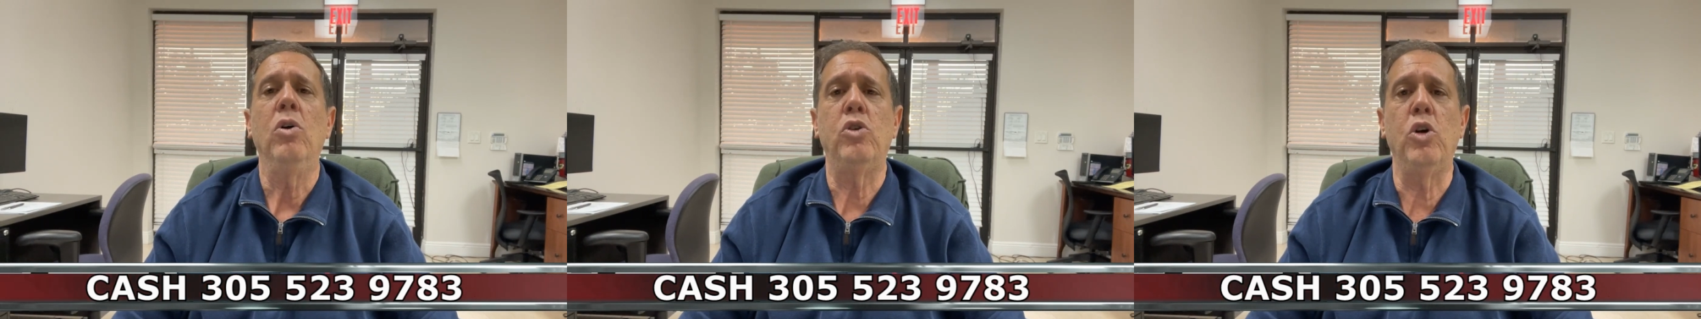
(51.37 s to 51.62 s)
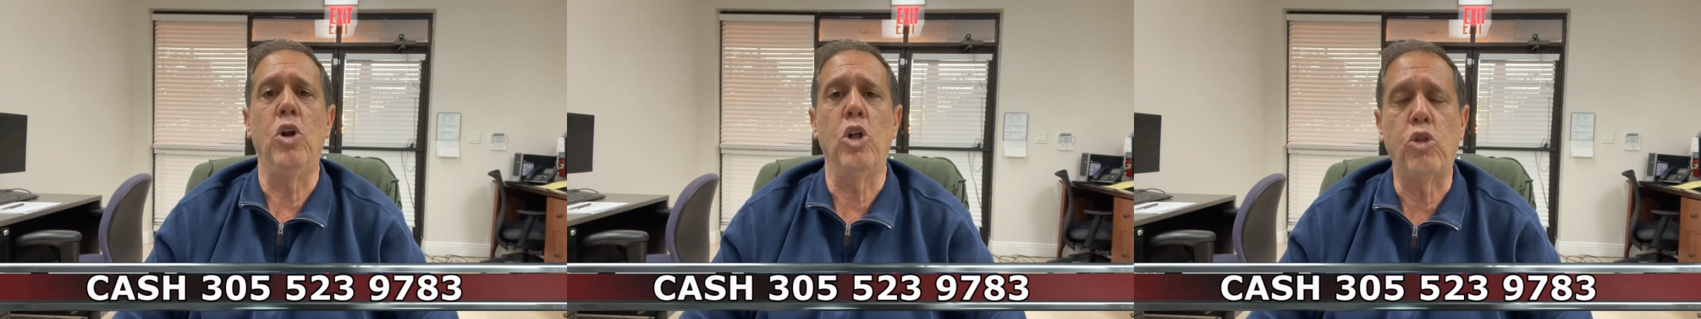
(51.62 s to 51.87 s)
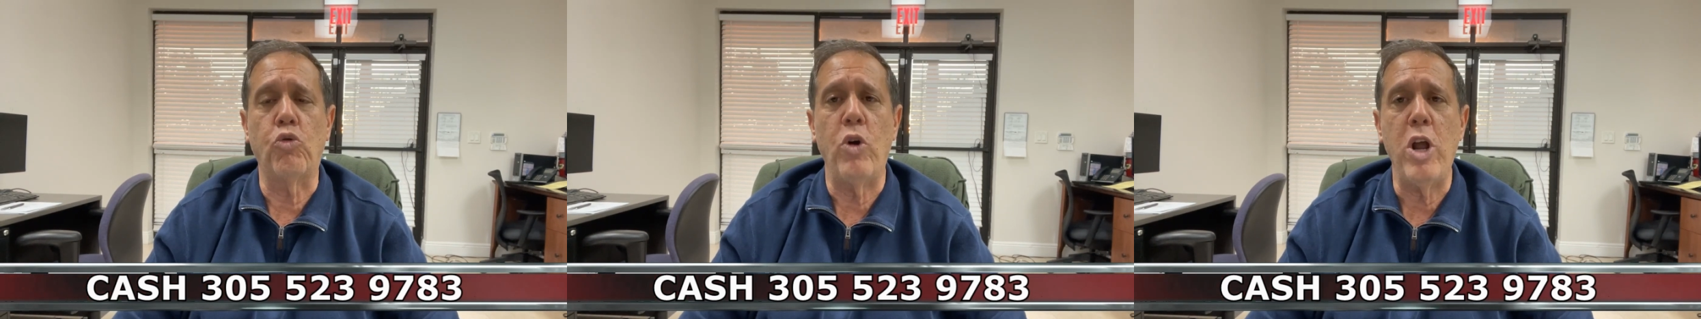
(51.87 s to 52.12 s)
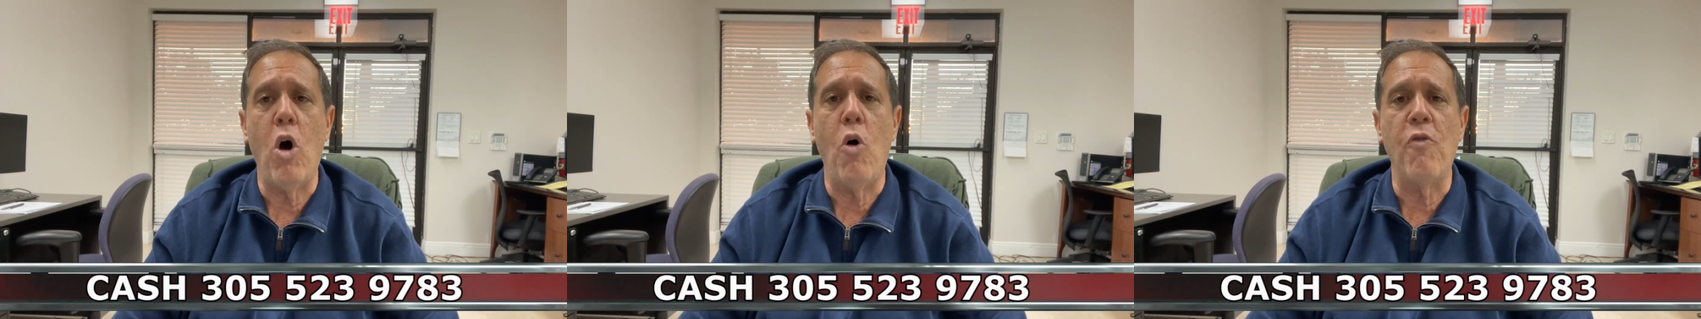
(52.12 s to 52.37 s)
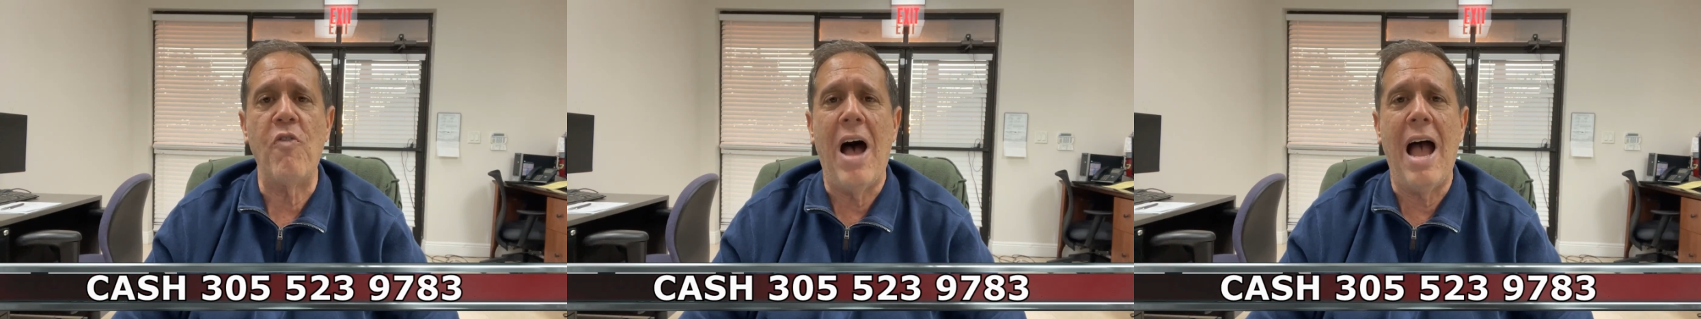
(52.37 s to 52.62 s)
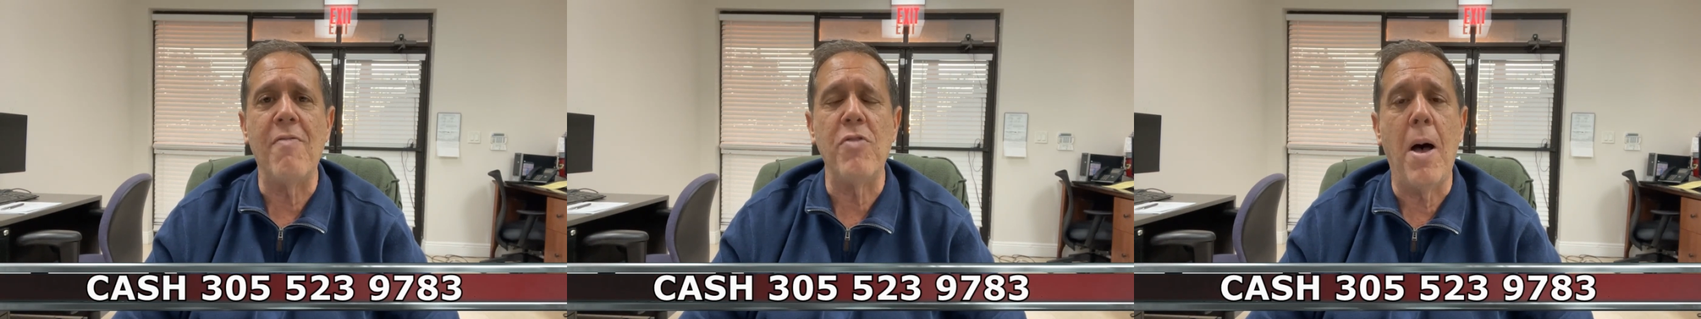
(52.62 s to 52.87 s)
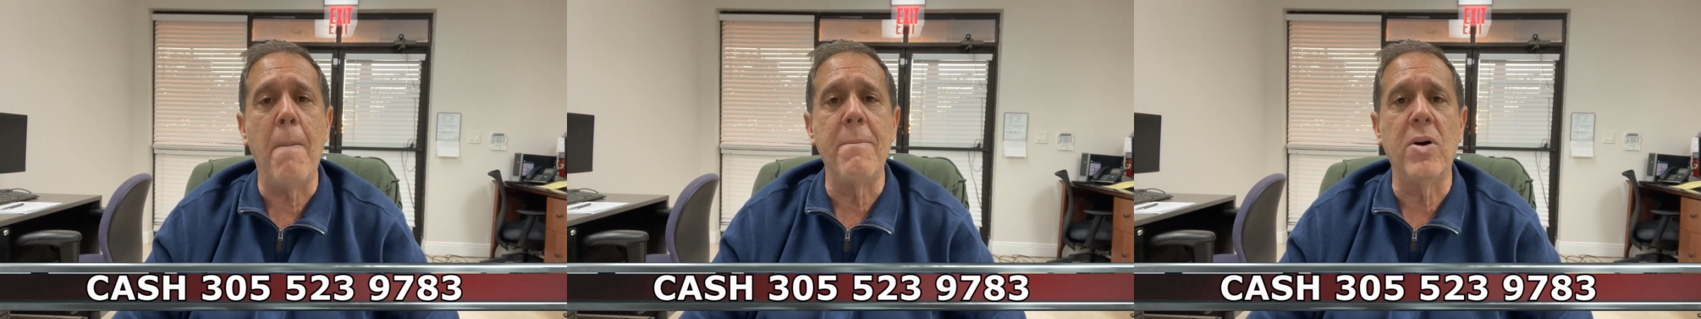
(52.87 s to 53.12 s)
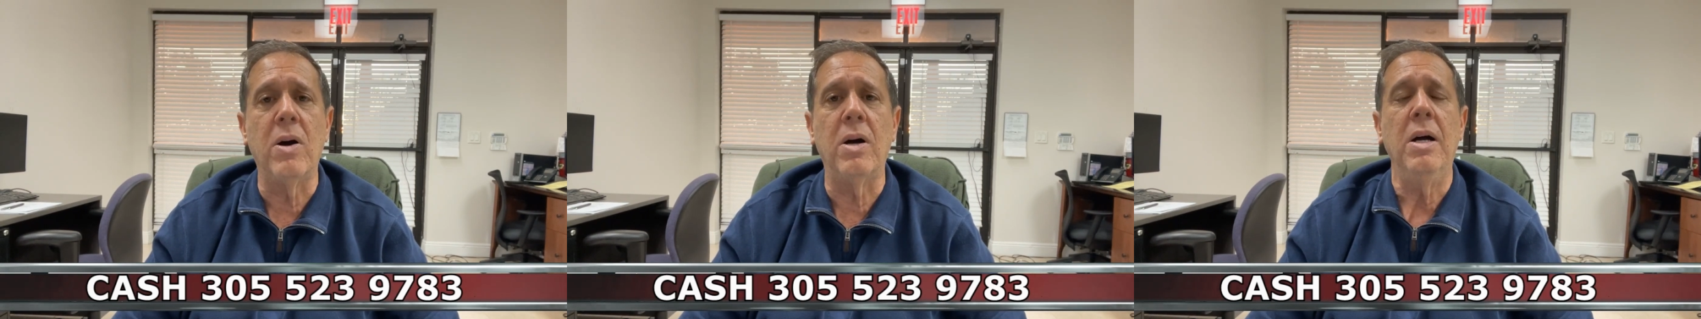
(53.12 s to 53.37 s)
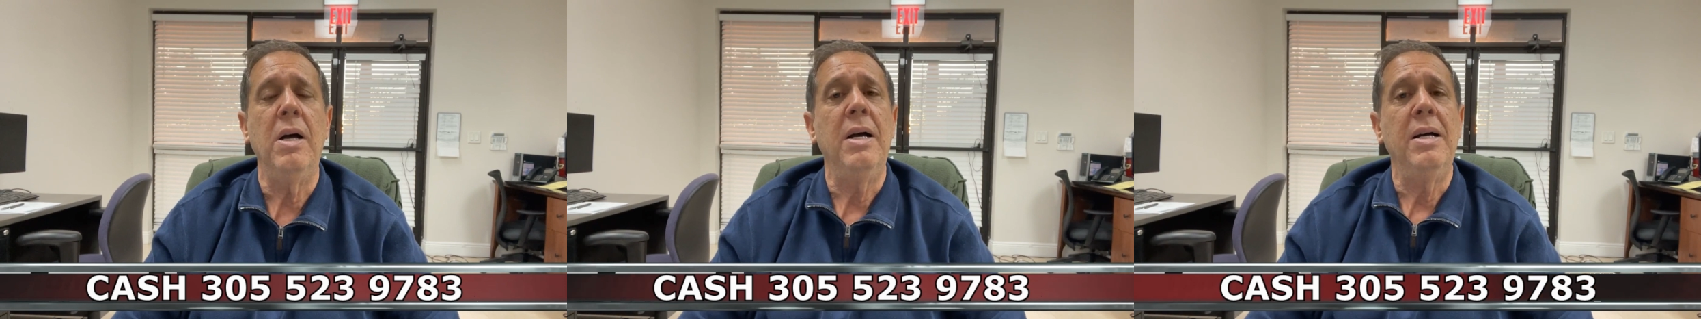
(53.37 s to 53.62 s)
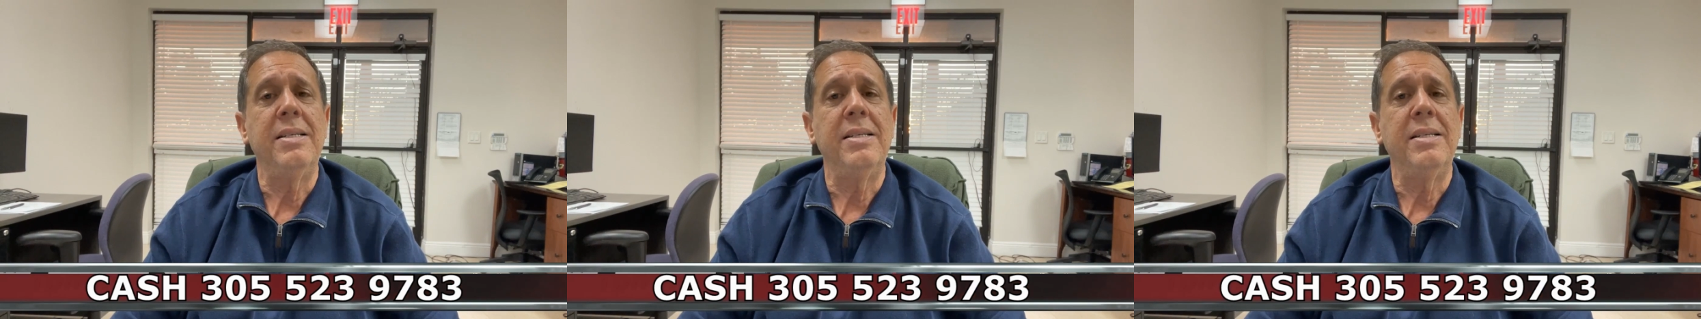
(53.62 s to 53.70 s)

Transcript: to the 305 number.